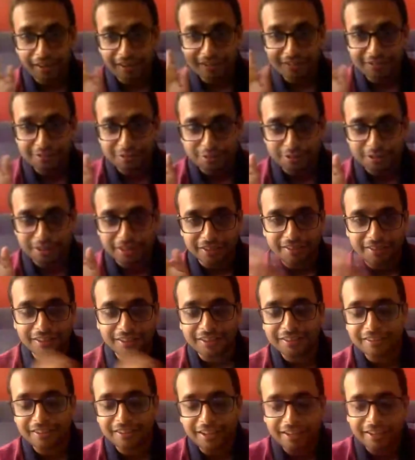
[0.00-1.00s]
Sujata.
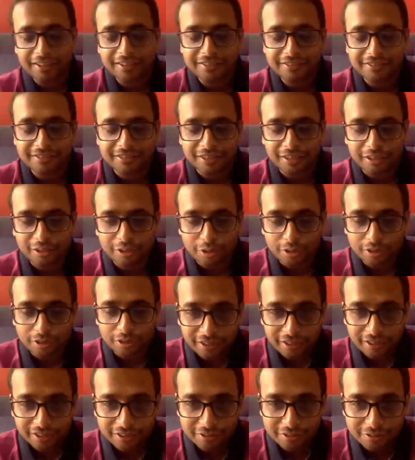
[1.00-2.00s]
Thanks a lot.
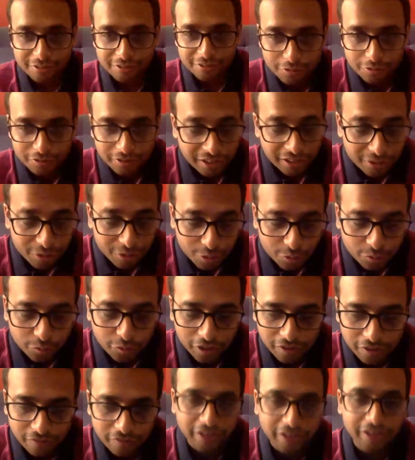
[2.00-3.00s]
Thank you for
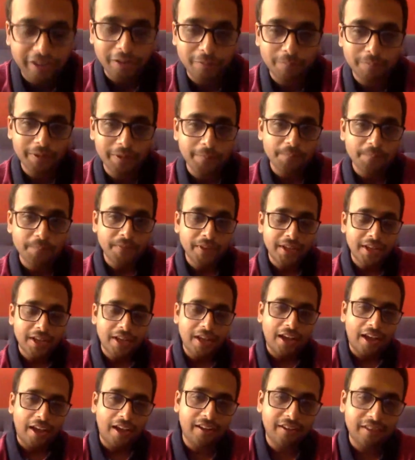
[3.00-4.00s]
inviting me,
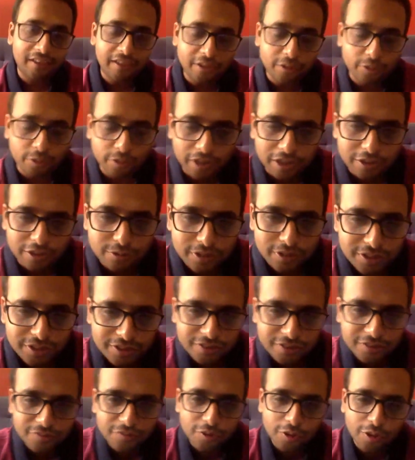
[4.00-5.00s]
and really congratulations
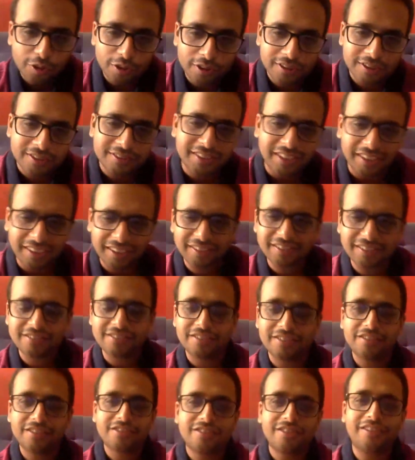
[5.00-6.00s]
for starting this
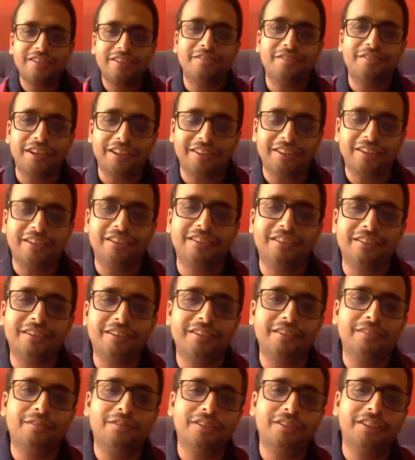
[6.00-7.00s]
initiative. I think
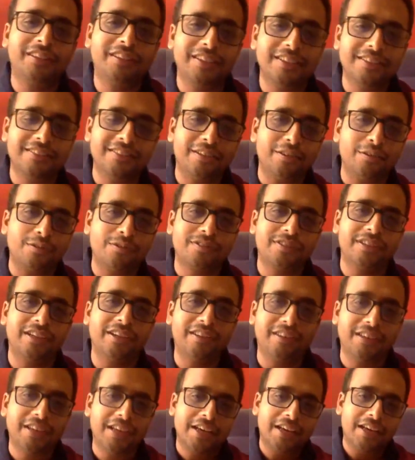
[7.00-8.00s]
the things that you said
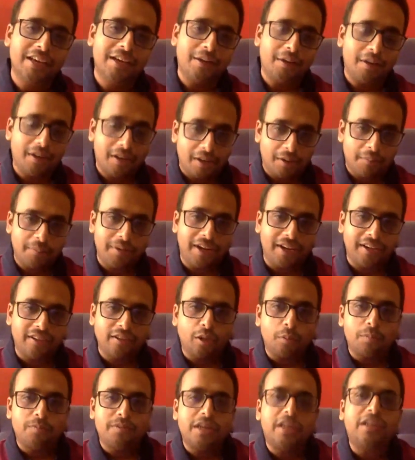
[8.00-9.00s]
behind the
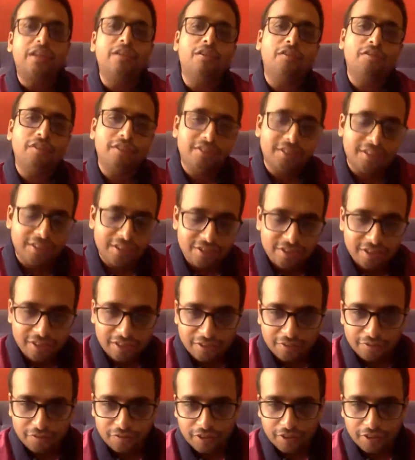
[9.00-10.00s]
objective of this
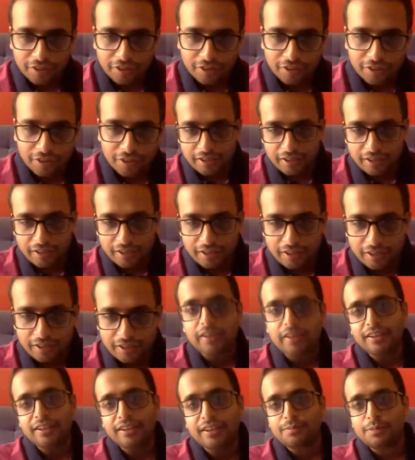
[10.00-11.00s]
initiative are very
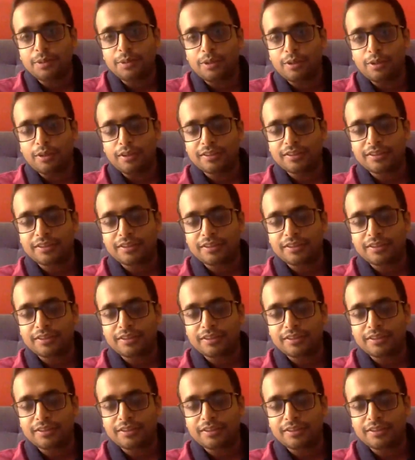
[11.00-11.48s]
nice because